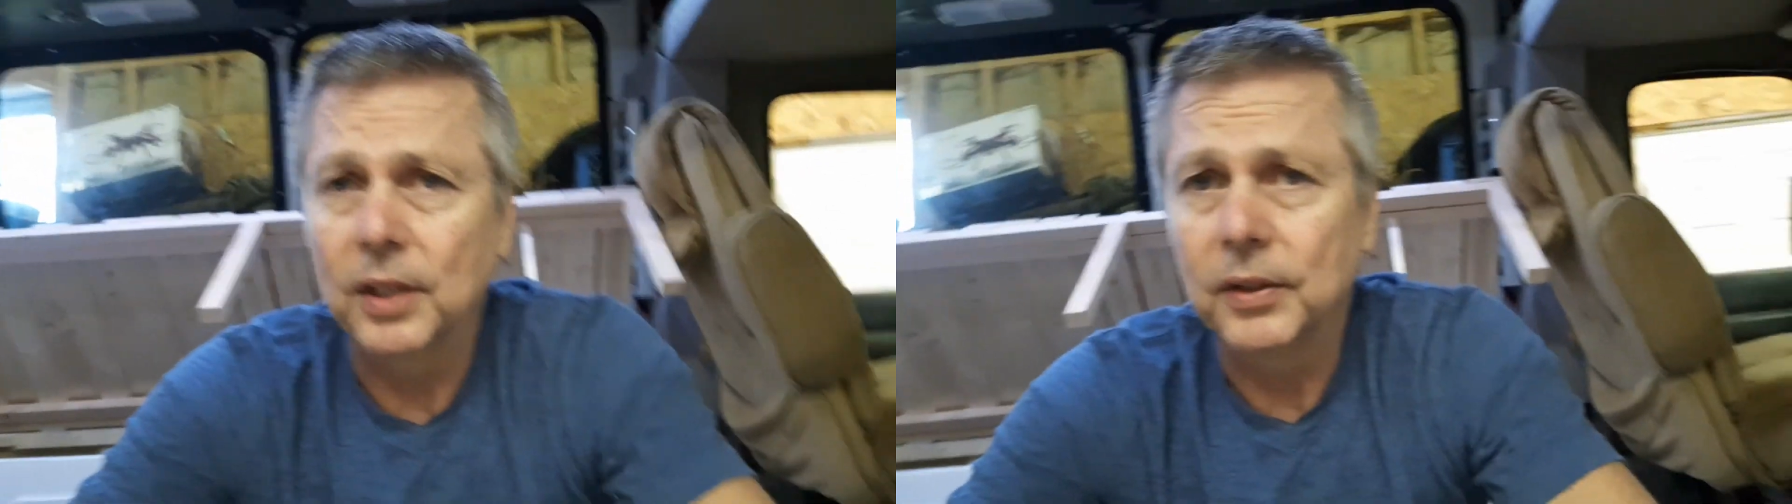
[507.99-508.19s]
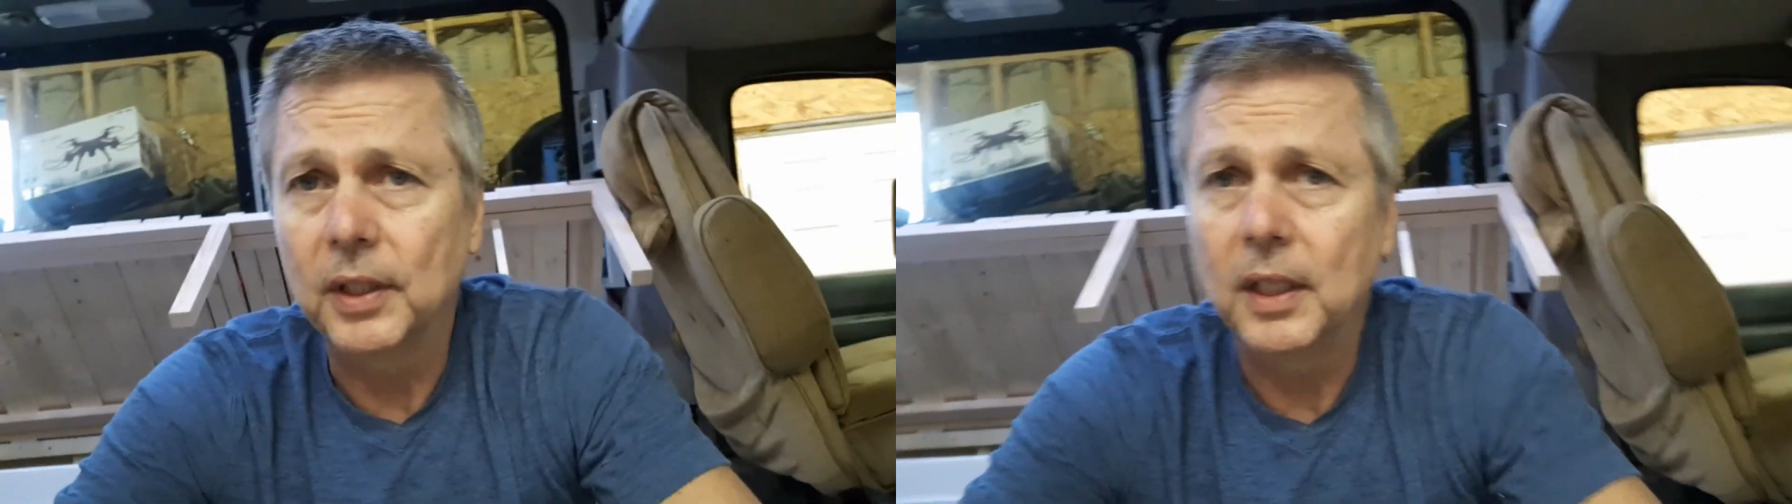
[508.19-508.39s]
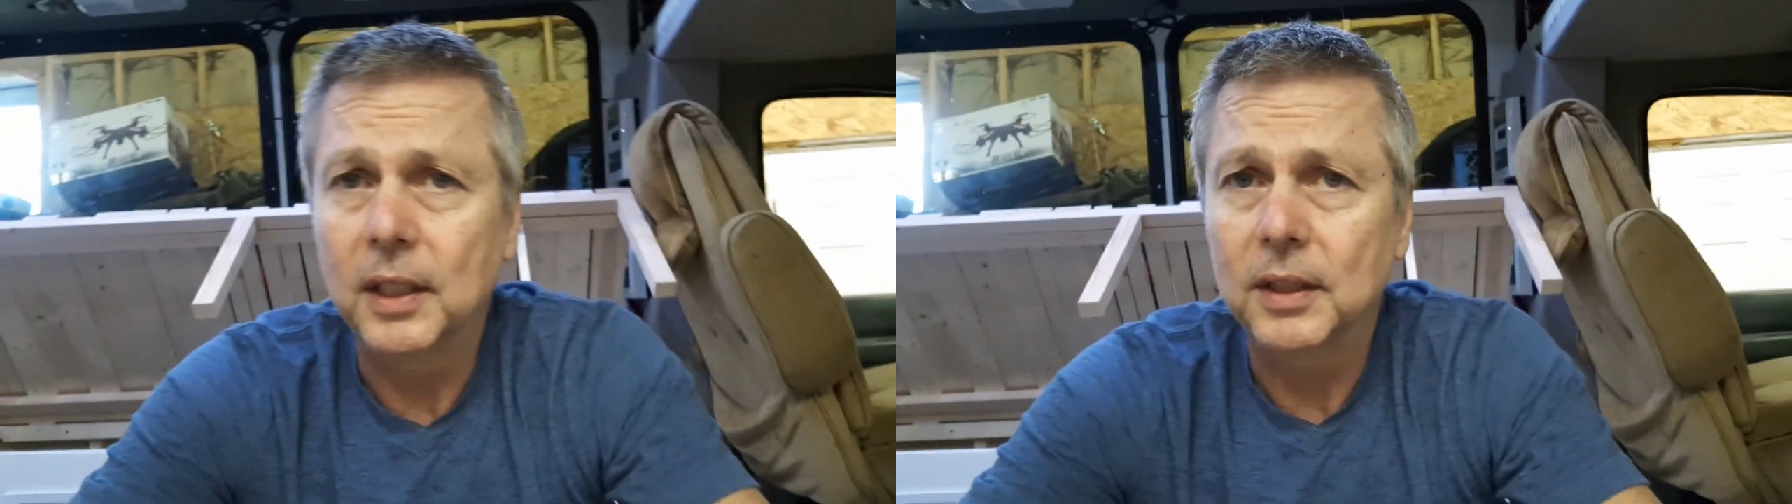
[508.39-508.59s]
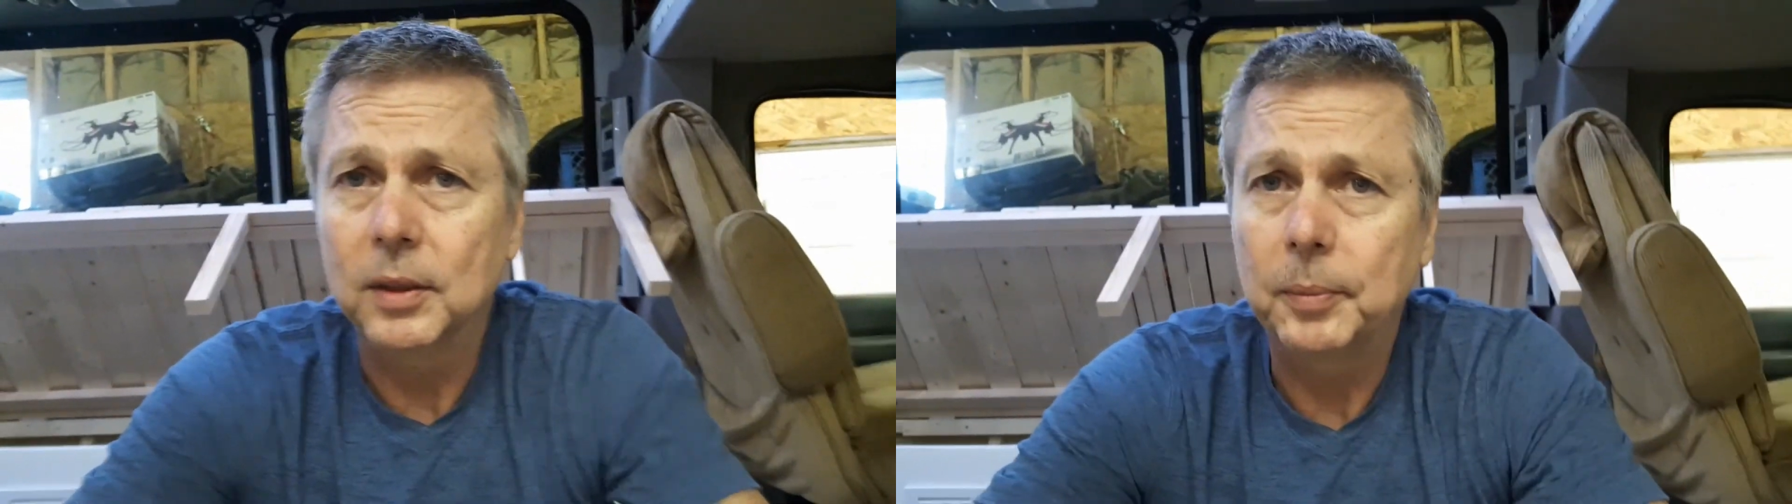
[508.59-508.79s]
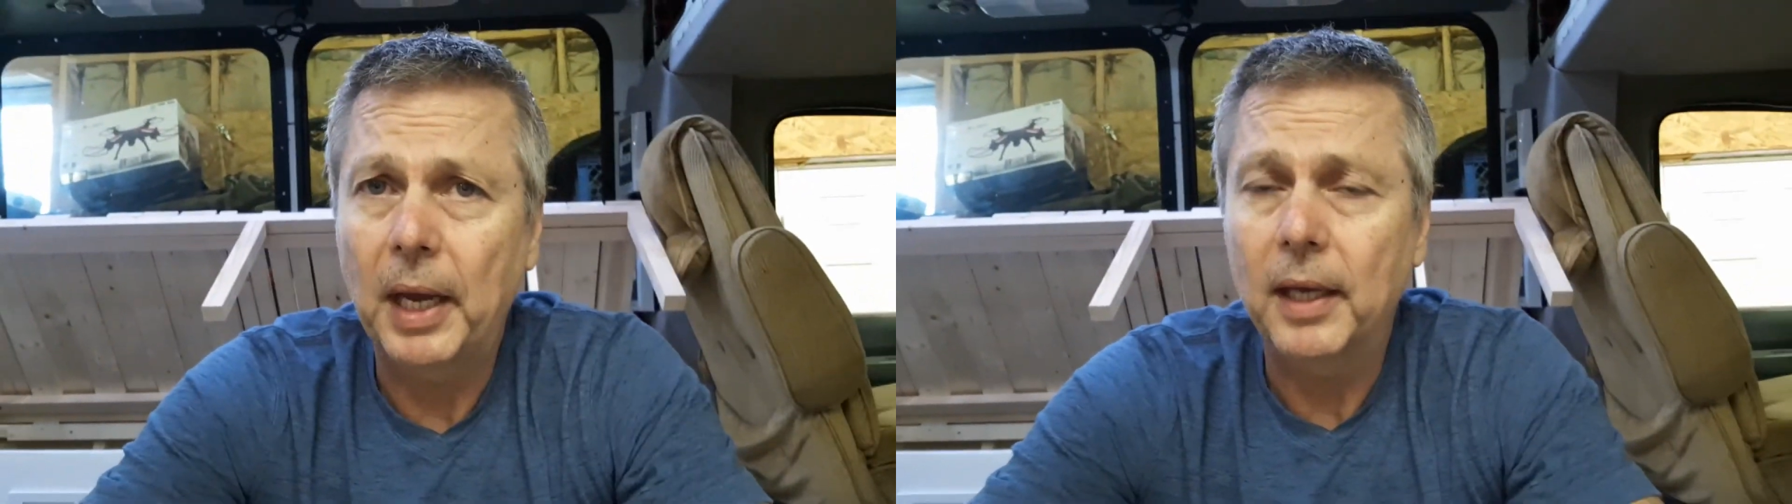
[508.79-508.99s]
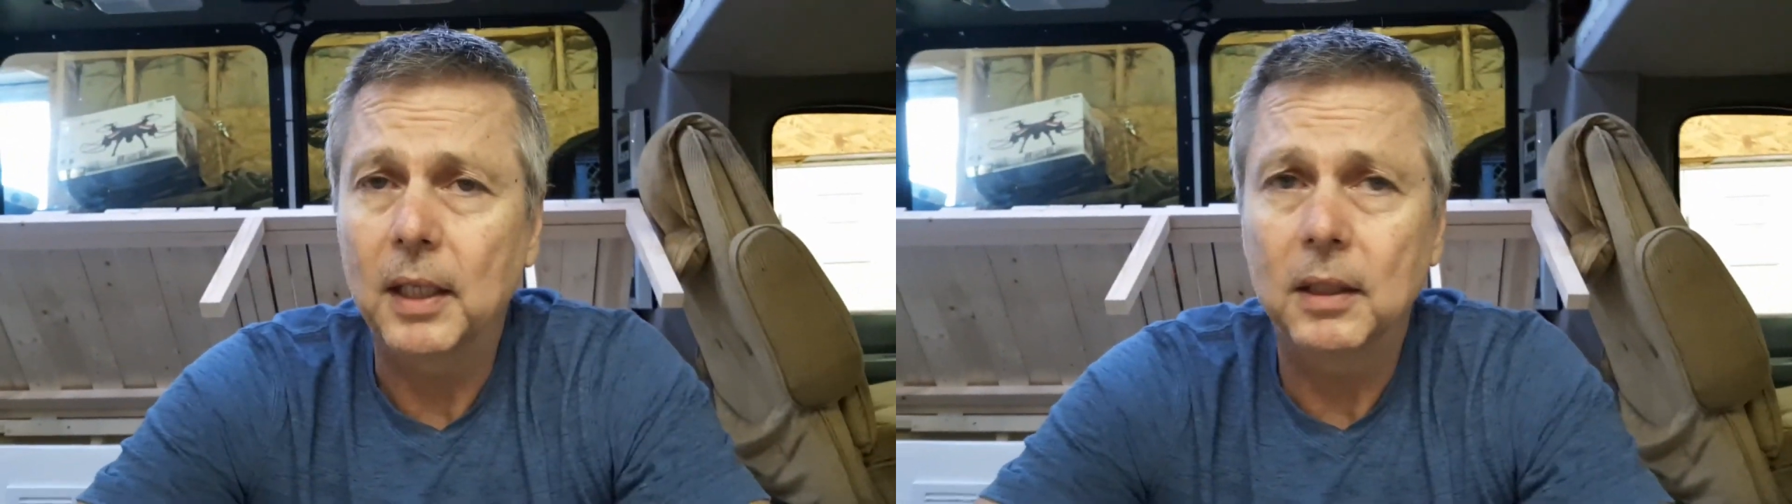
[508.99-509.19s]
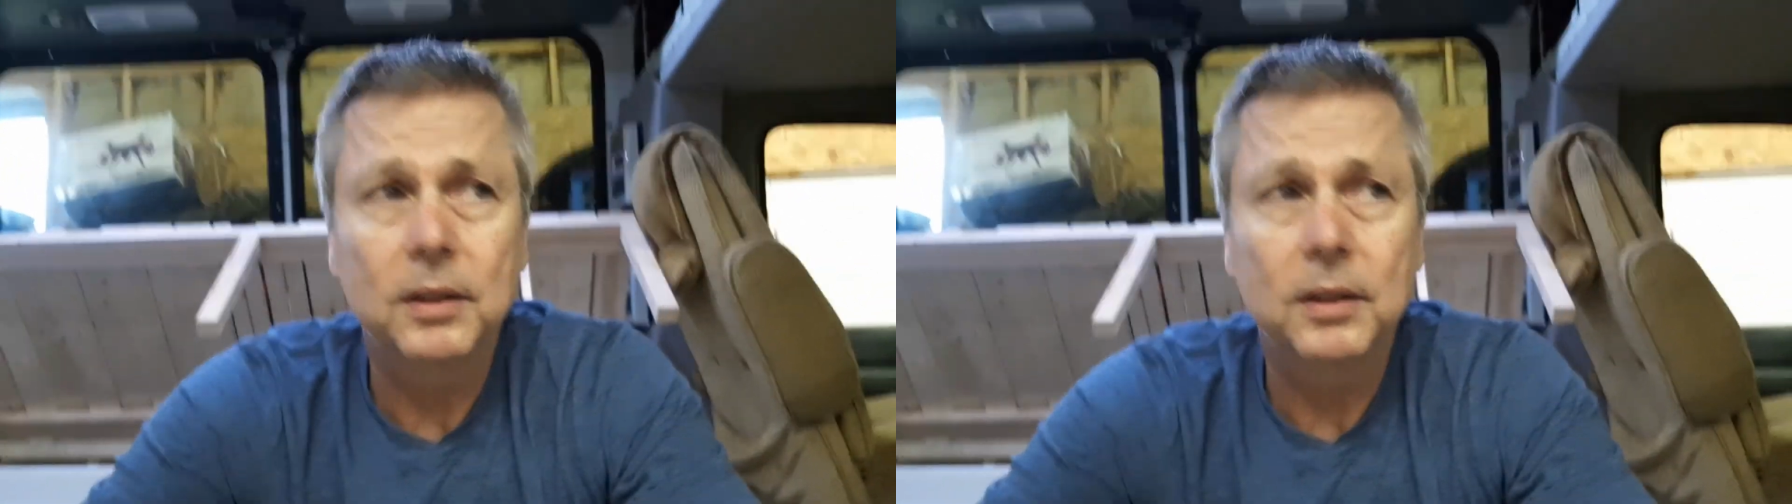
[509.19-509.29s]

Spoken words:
underneath it, some padding,